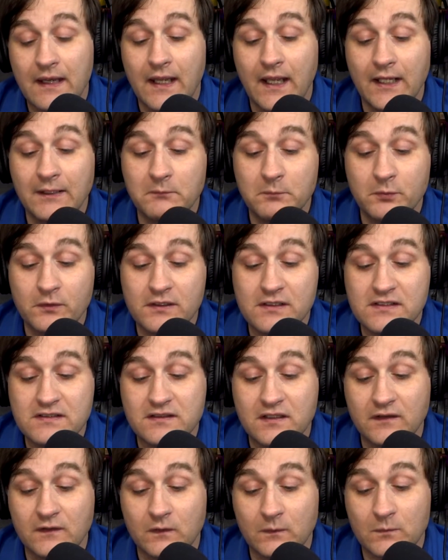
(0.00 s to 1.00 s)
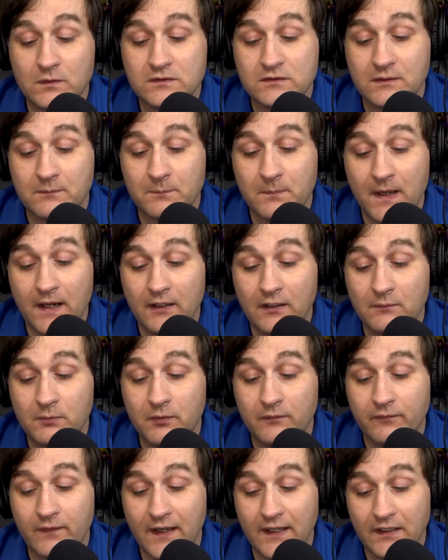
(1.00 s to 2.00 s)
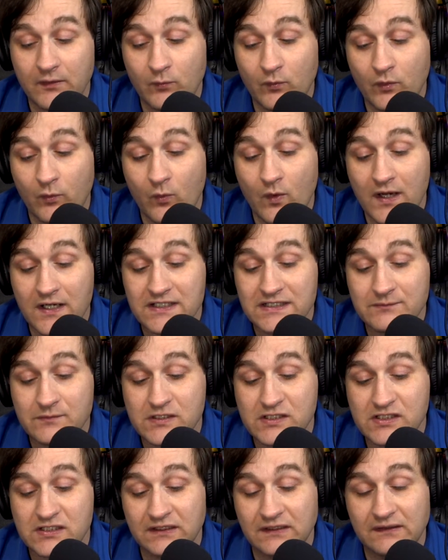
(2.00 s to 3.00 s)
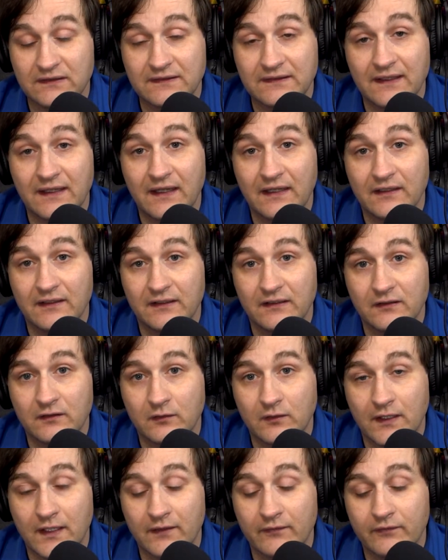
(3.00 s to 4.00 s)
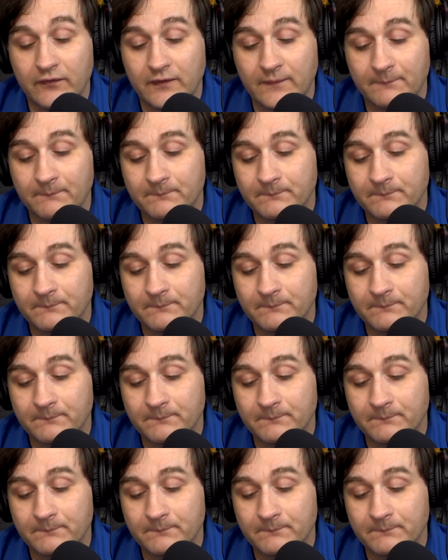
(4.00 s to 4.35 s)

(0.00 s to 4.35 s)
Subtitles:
and British consumers are better provided with washing machines and aircraft.